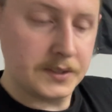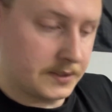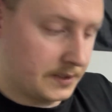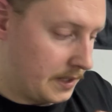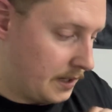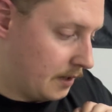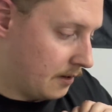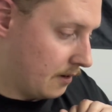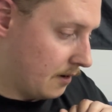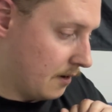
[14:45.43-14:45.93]

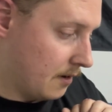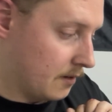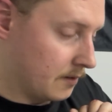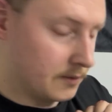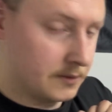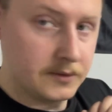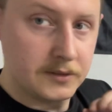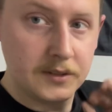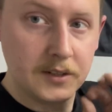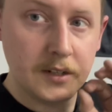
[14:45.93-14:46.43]
They
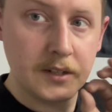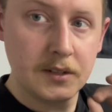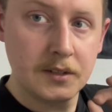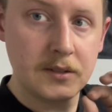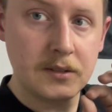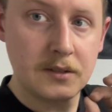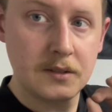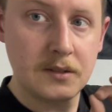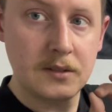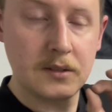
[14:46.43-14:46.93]
are
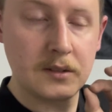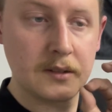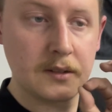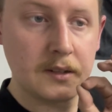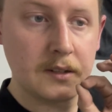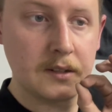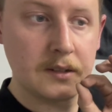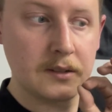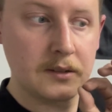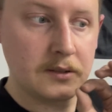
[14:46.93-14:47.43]
just
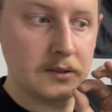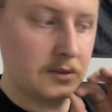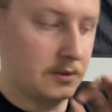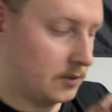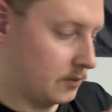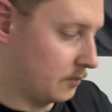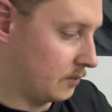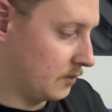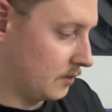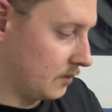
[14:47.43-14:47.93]

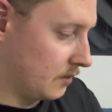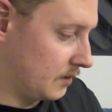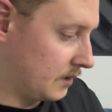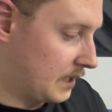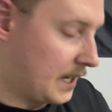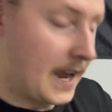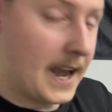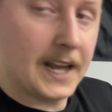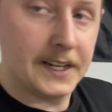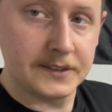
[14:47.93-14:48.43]

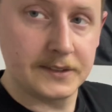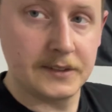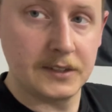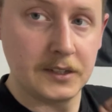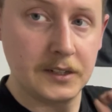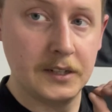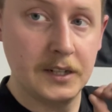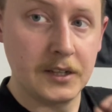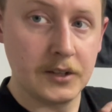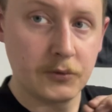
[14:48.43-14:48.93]

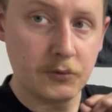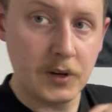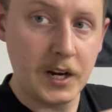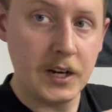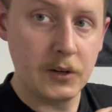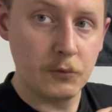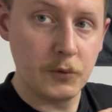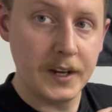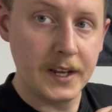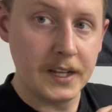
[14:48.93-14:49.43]
casted in the right
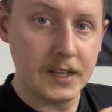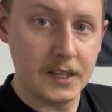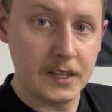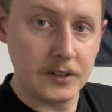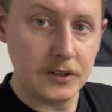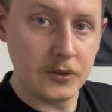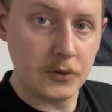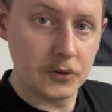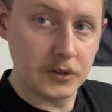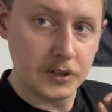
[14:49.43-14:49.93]
way that
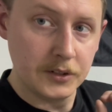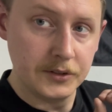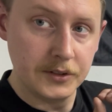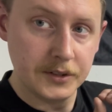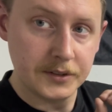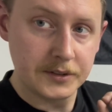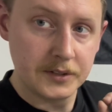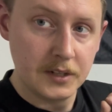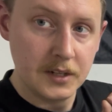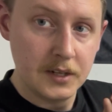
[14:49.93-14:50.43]
you can just